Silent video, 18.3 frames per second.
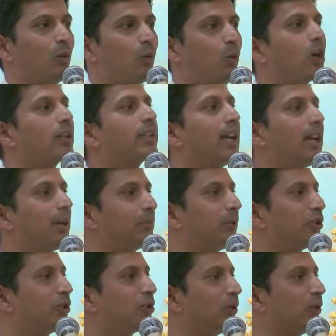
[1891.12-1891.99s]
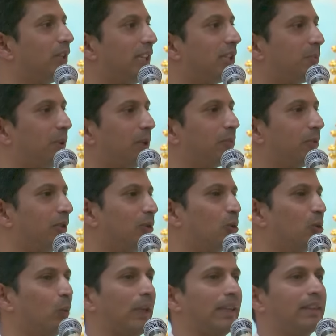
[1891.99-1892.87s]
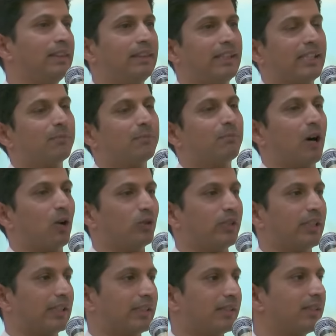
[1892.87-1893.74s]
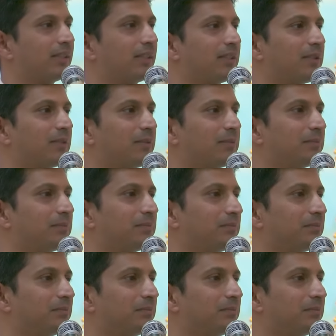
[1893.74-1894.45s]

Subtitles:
What happens to these people who win these bounties?